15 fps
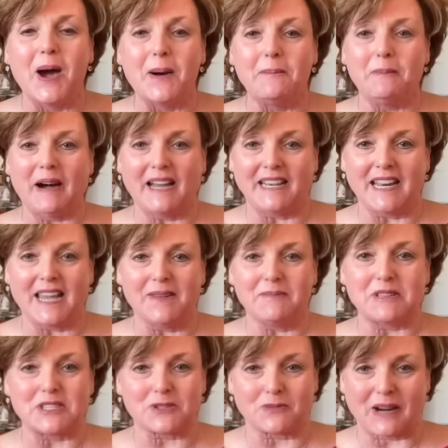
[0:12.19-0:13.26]
My name
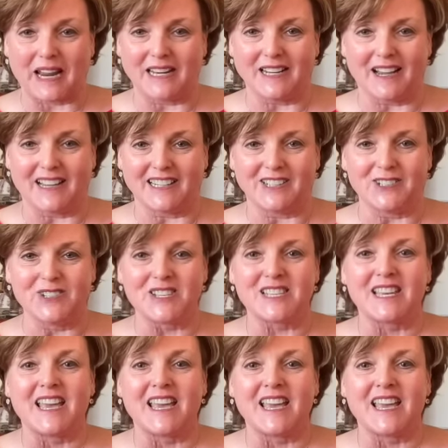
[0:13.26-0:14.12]
is Ray Niles,